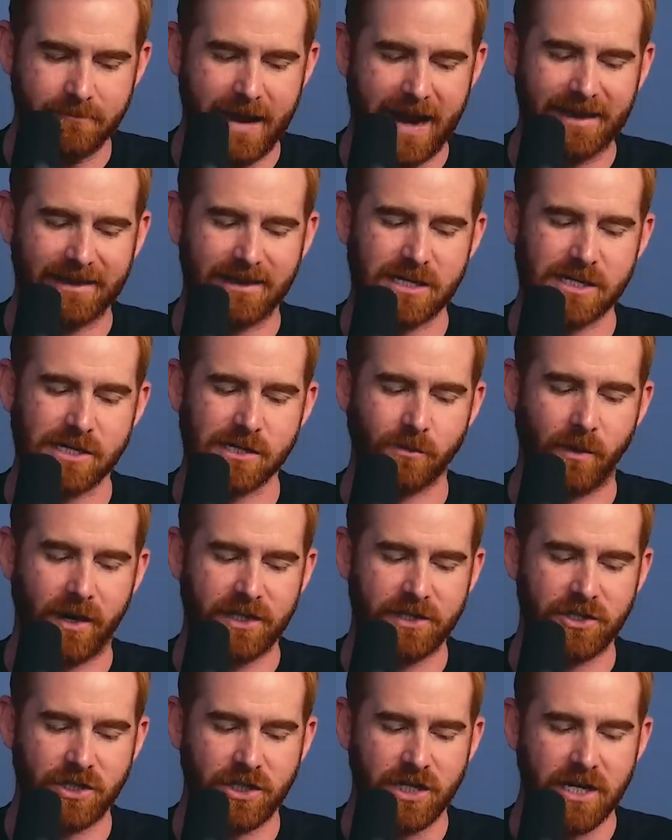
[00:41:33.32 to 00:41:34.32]
make the
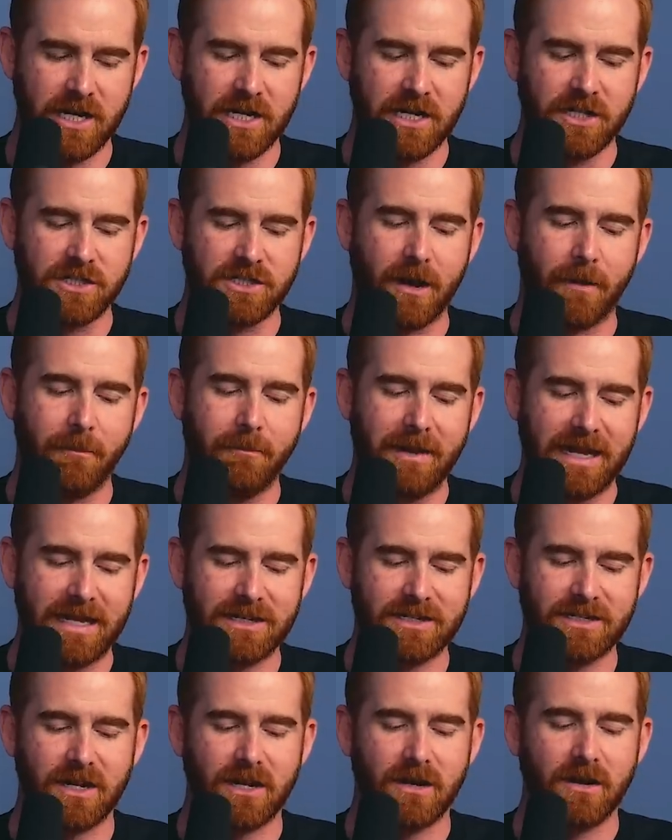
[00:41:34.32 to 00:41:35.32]
switch to
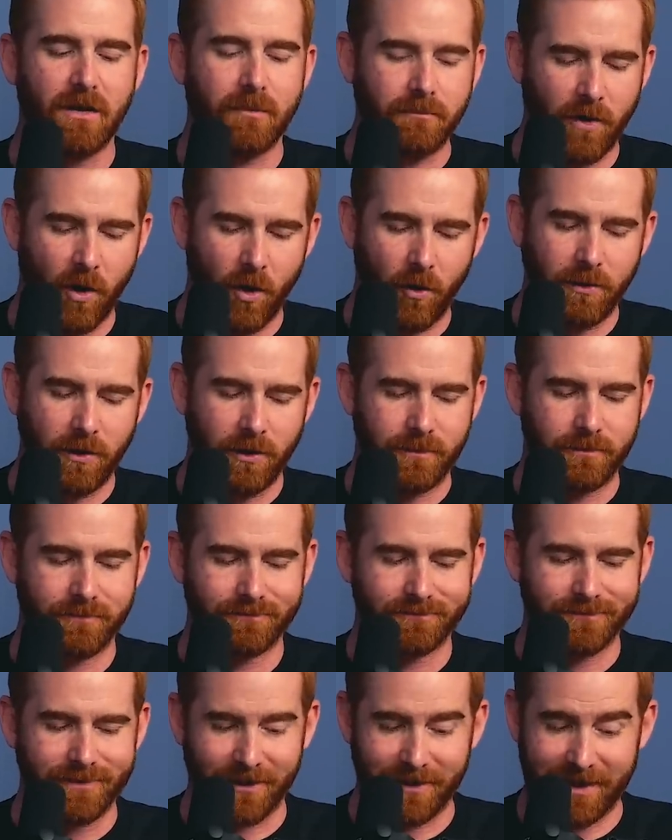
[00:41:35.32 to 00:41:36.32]
Mint Mobile,
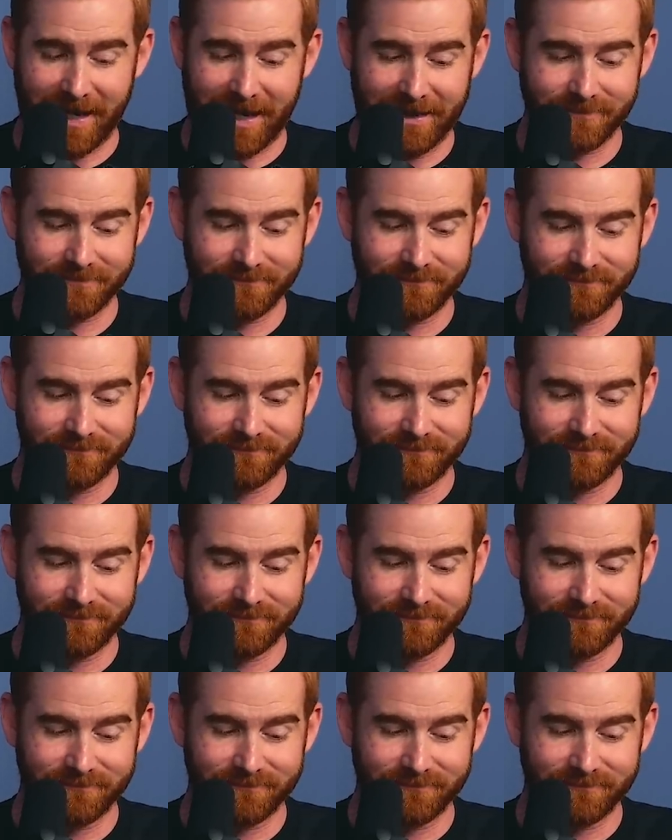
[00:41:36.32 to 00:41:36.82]
okay?